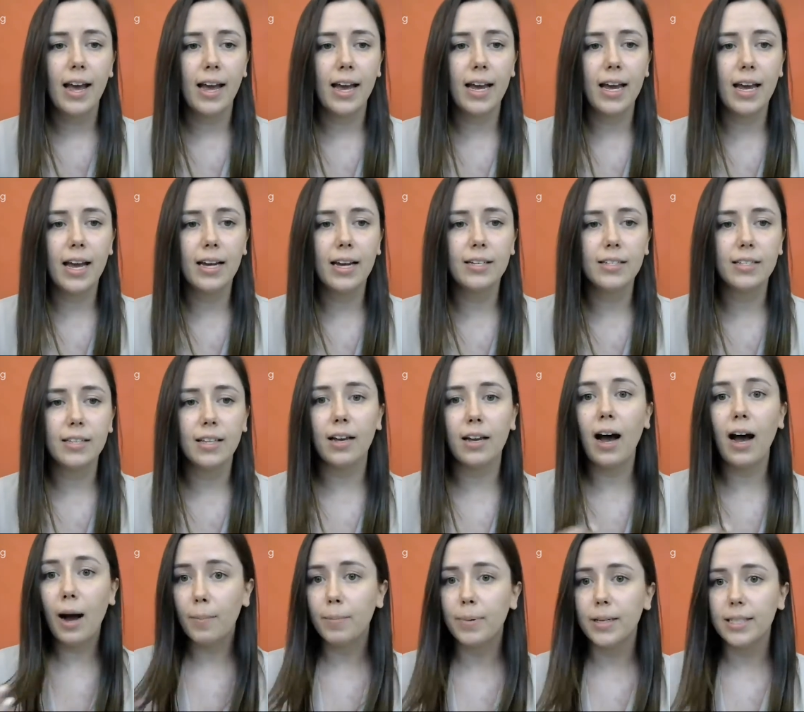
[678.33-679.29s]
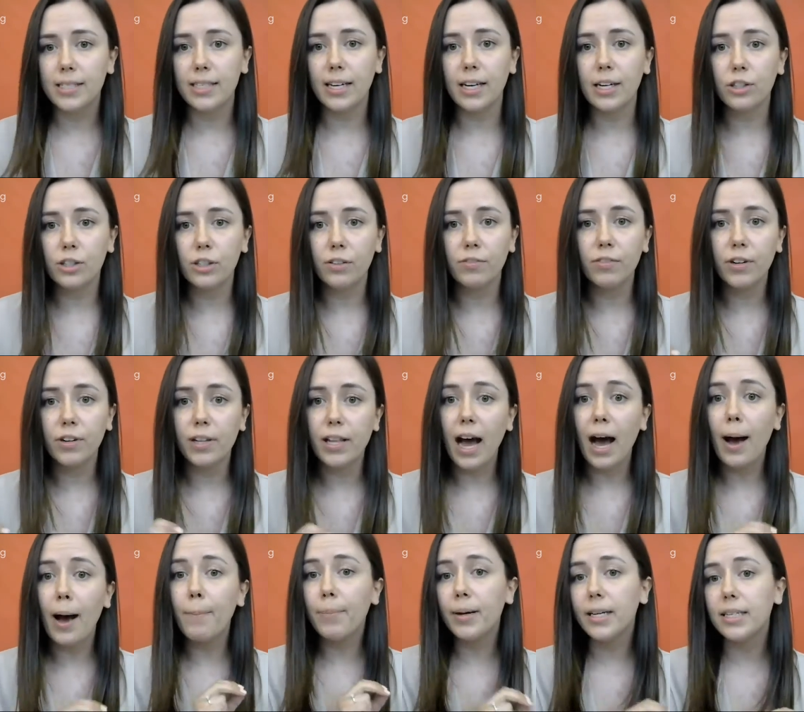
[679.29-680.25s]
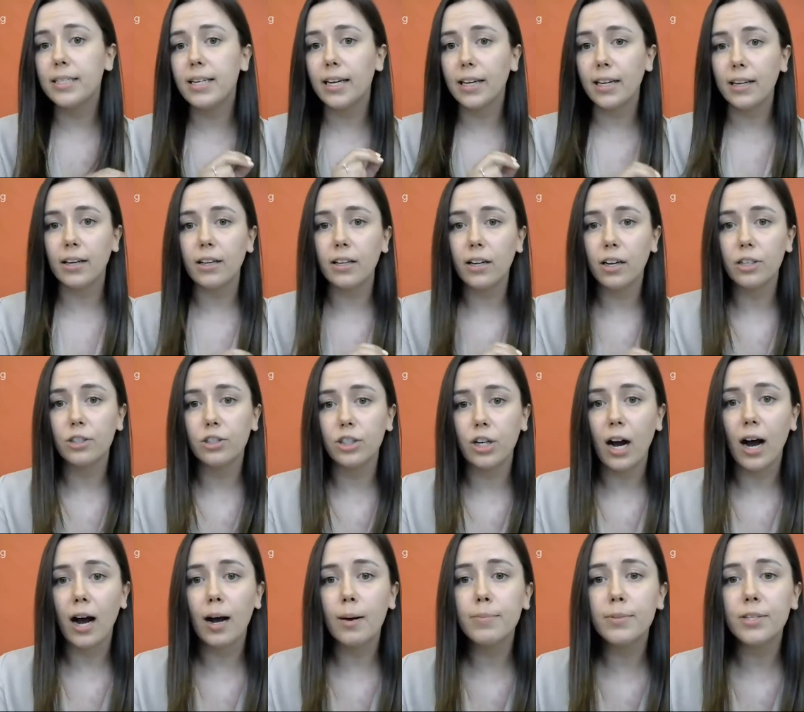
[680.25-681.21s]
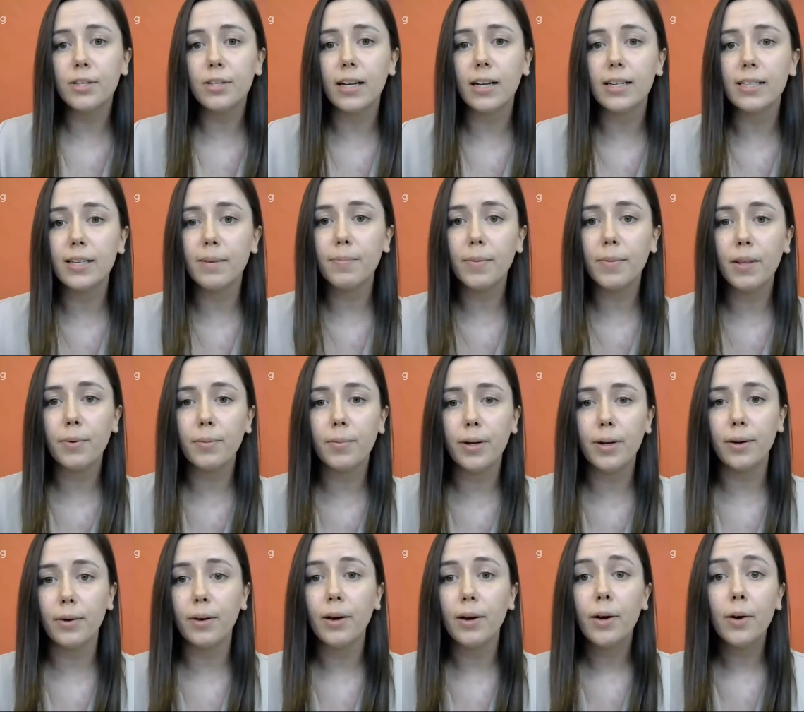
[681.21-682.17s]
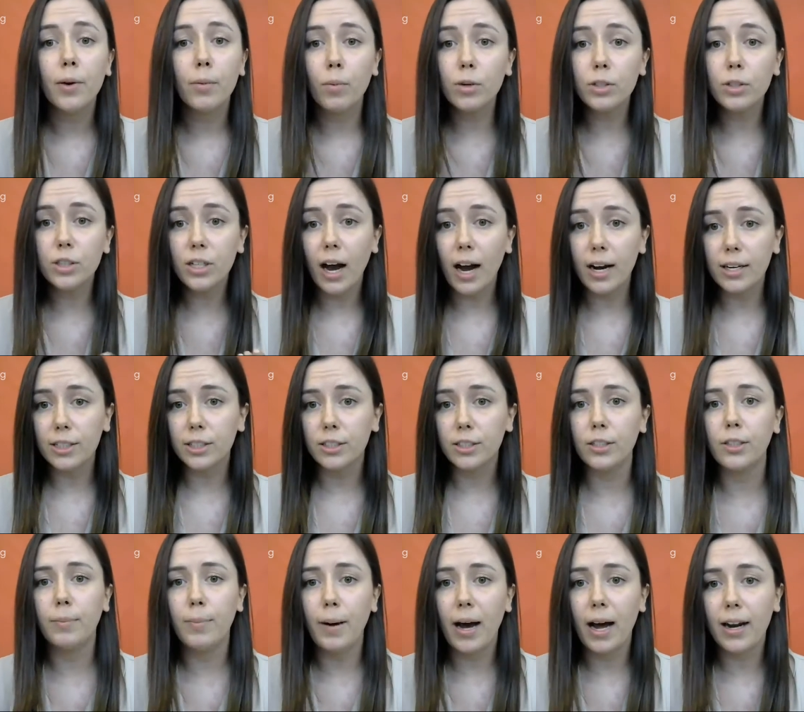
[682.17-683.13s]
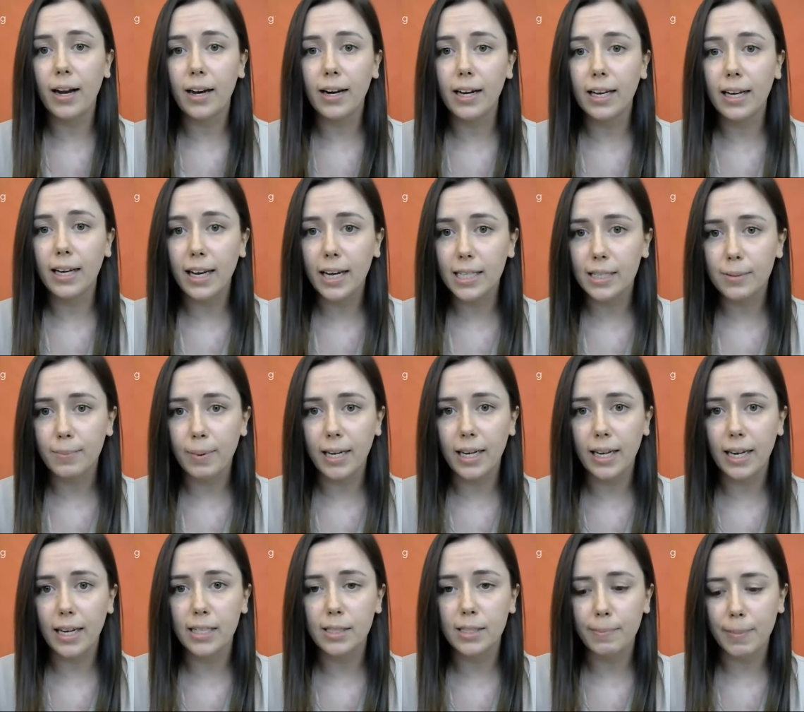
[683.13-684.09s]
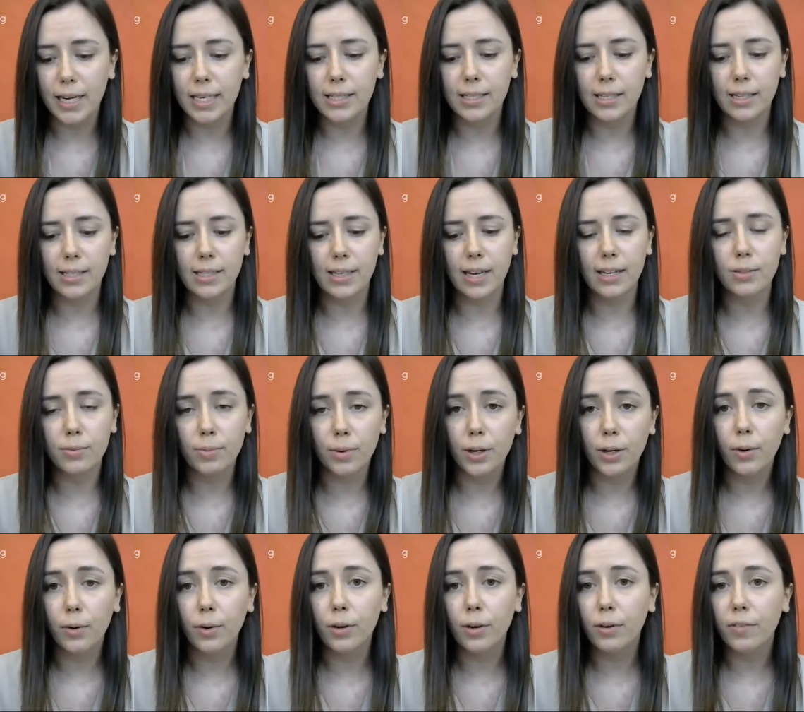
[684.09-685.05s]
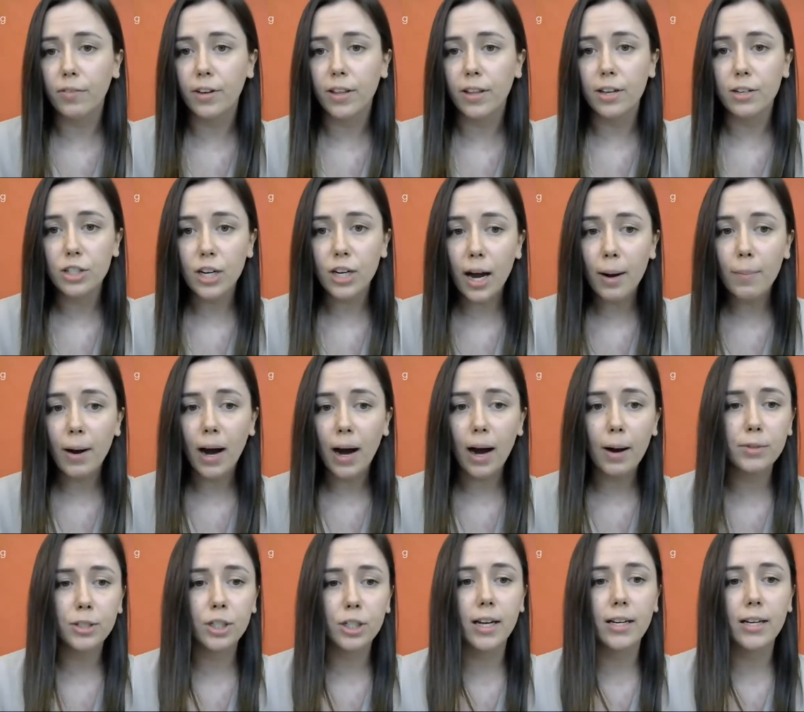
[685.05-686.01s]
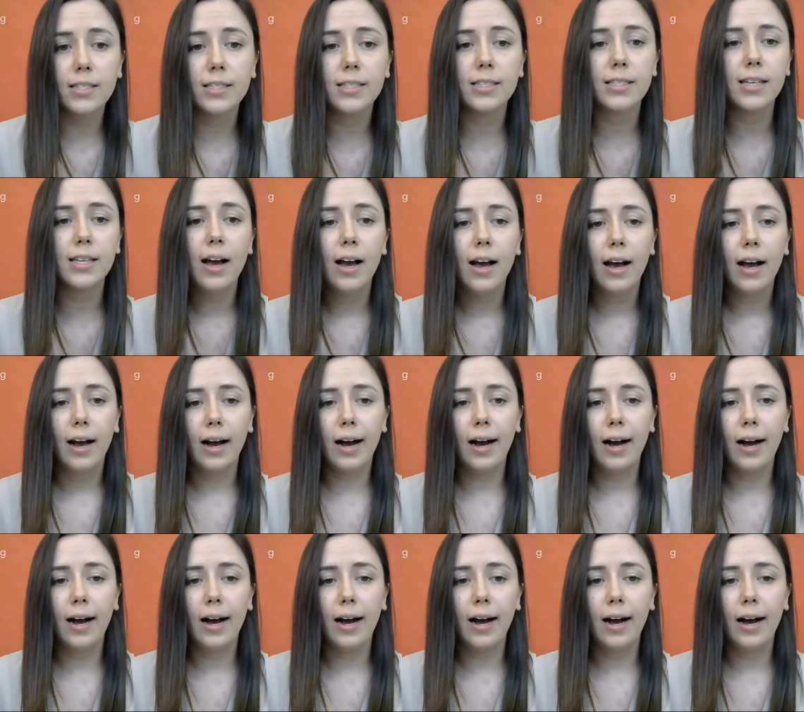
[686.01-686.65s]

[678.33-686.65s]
and the compensation for that particular job. So that's something we will talk to you about on a case-by-case basis as we're going over the job options.